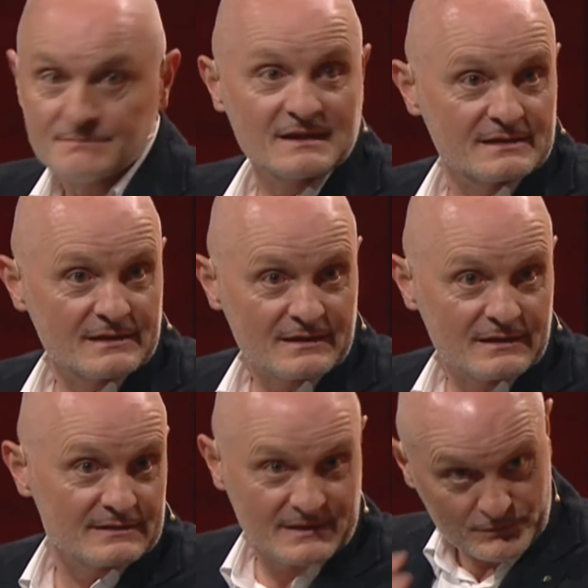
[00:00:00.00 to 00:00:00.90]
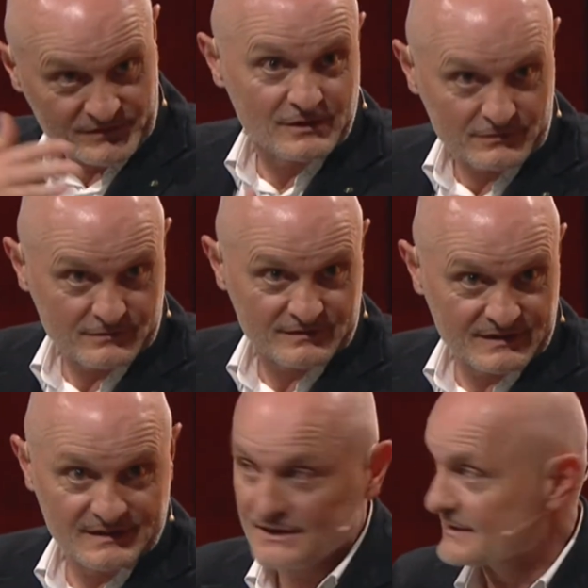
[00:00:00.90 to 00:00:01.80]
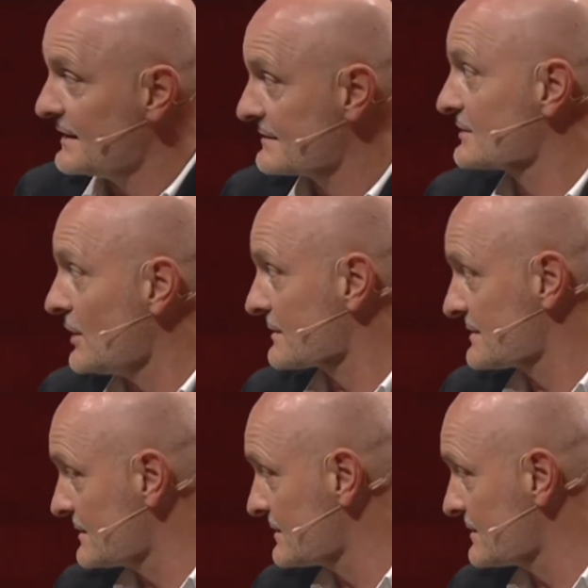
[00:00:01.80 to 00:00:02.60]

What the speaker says: a material that was not considered as toxic